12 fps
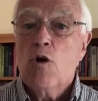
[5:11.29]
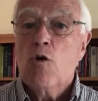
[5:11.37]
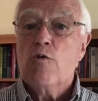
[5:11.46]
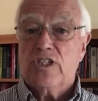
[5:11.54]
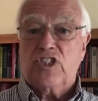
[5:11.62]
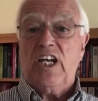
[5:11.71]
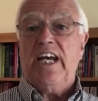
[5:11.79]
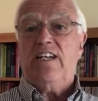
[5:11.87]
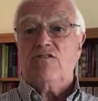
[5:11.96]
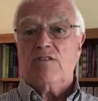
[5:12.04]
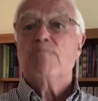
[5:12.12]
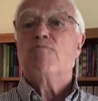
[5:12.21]
who were
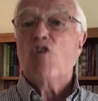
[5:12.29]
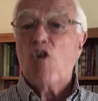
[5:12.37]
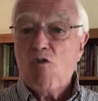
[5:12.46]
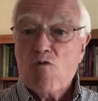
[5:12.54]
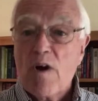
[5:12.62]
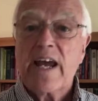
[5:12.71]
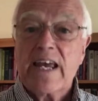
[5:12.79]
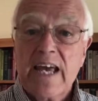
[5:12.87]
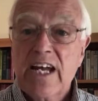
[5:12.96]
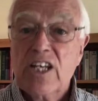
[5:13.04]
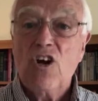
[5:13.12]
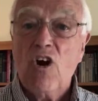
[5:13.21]
saying to him, no
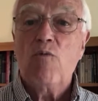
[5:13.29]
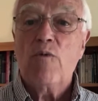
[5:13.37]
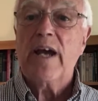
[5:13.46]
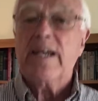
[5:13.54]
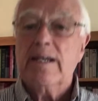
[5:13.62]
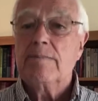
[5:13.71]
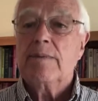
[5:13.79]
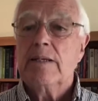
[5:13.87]
way.